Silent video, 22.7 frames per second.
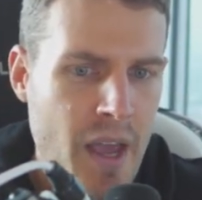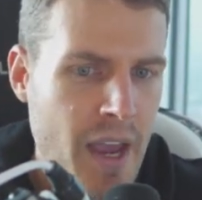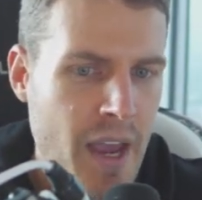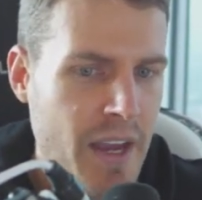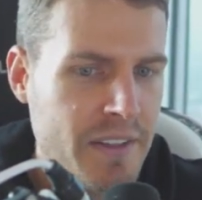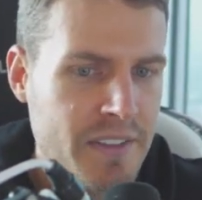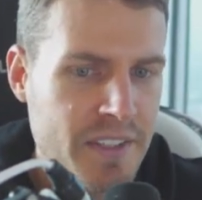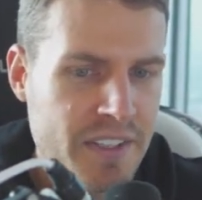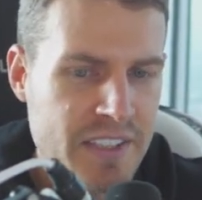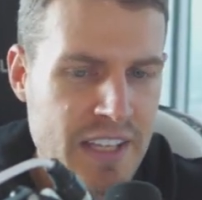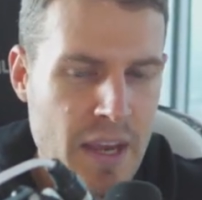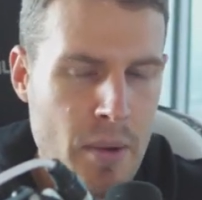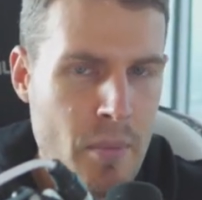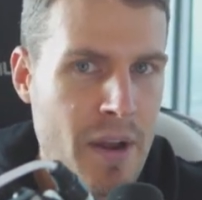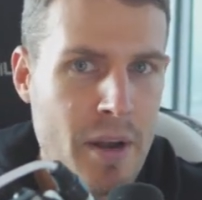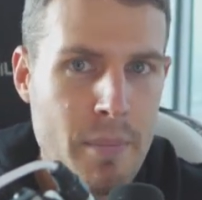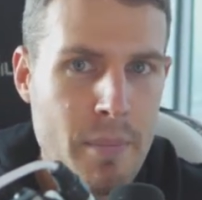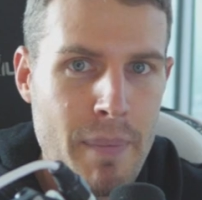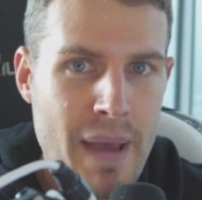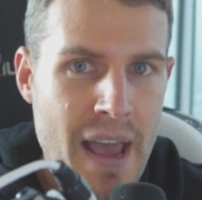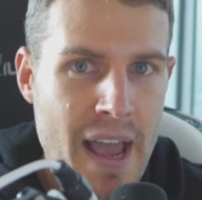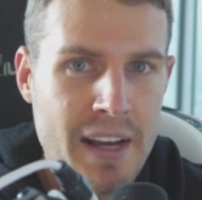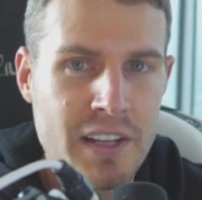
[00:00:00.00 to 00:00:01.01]
I eat the same
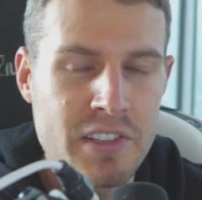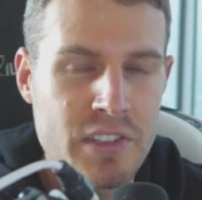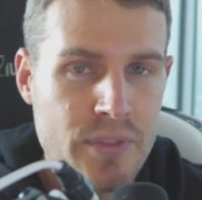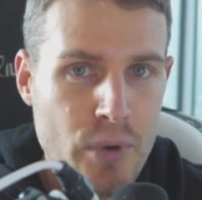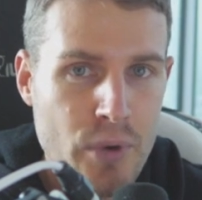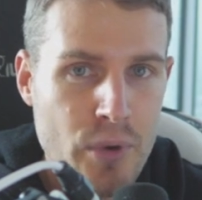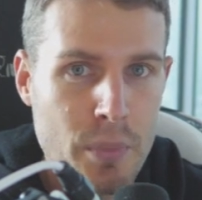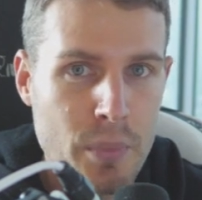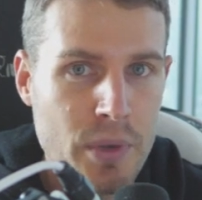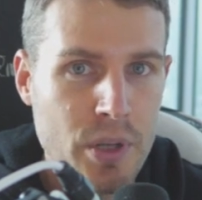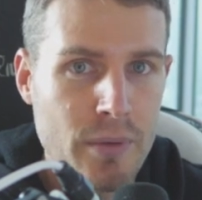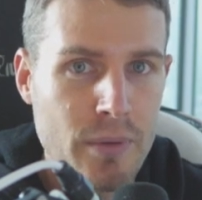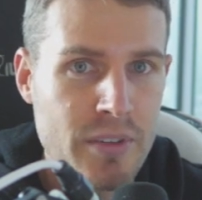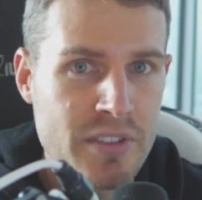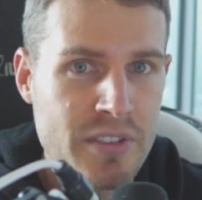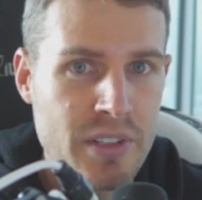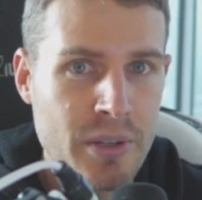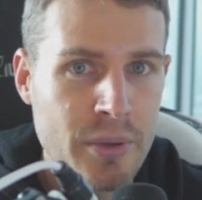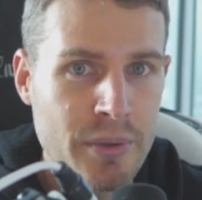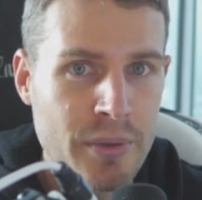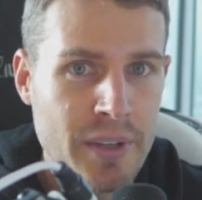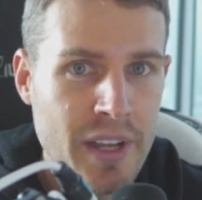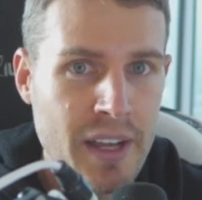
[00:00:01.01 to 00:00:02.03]
amount of packets of oatmeal every
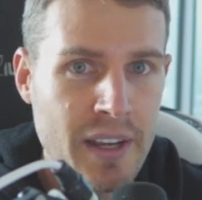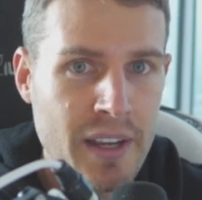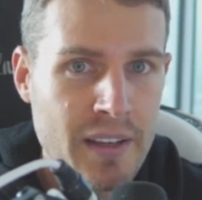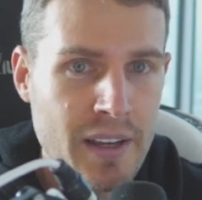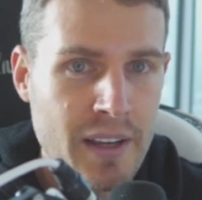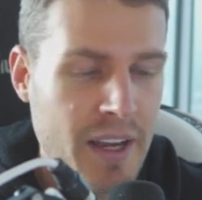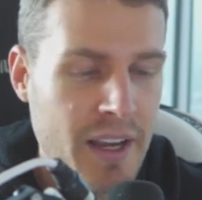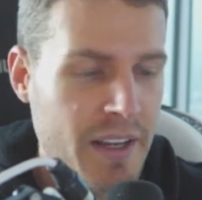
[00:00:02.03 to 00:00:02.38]
single day.